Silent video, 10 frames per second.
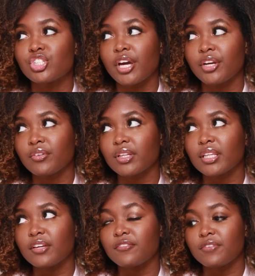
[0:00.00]

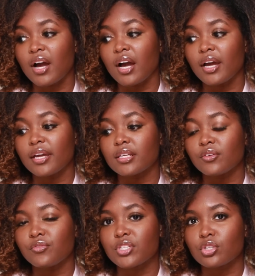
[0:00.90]
generally find
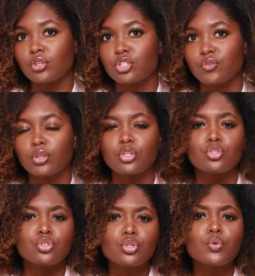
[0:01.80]
physical
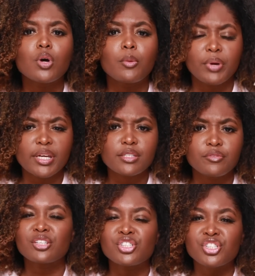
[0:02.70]
exfoliants too
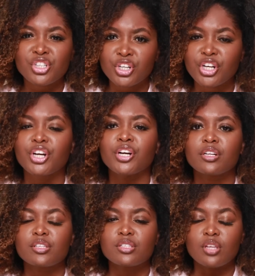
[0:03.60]
abrasive. Sugar,
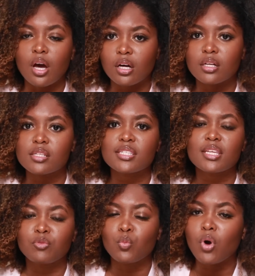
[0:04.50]
salt,
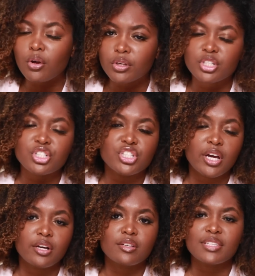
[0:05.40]
walnut
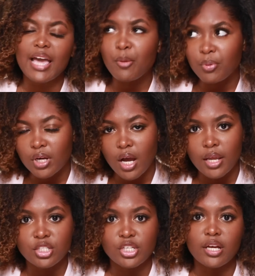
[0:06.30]
shells,
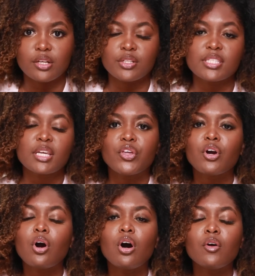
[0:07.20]
apricot shells, they're
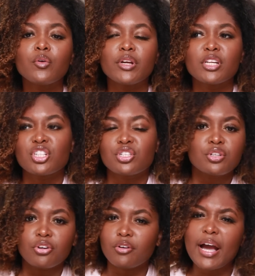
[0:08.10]
all going to just
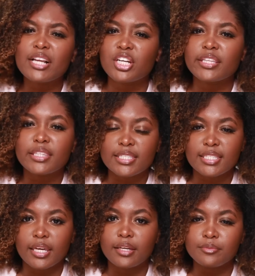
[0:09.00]
scratch at the
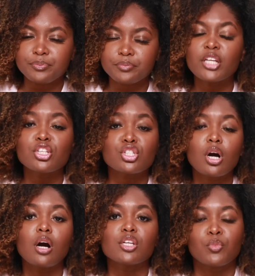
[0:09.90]
skin and just
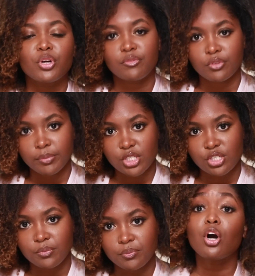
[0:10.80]
cause more
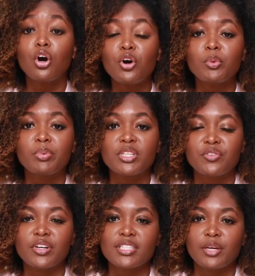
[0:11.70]
inflammation. Jojoba beads,
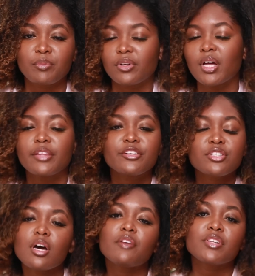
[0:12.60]
for example, they're
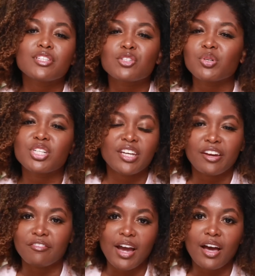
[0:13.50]
soft and squishy
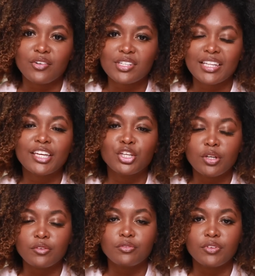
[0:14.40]
and round. Like you
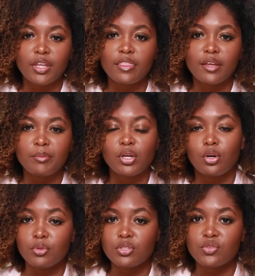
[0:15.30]
can feel them, it
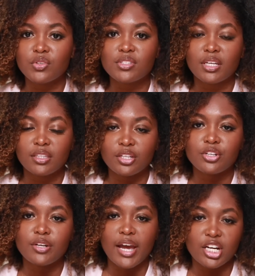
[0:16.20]
almost feels like
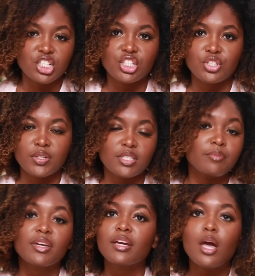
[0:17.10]
they're actually doing
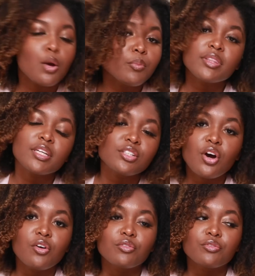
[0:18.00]
something, but they
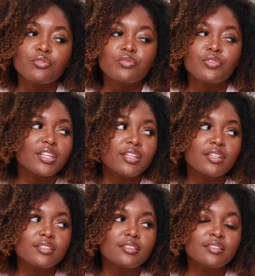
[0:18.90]
don't
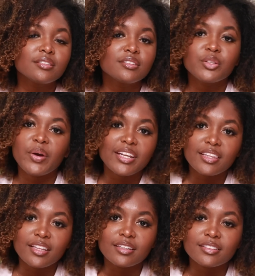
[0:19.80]
really do
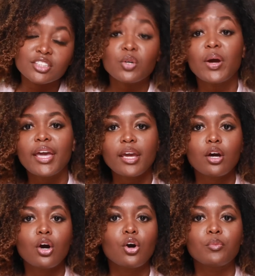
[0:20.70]
anything. So I hate
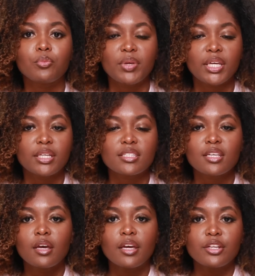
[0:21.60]
jojoba beads
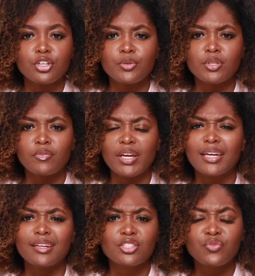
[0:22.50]
in terms of like
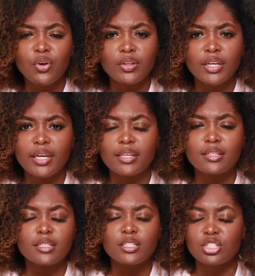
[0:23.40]
an
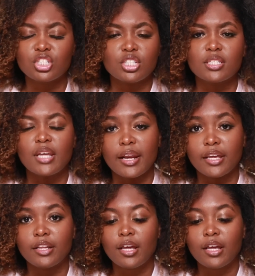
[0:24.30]
exfoliant. It's just not it.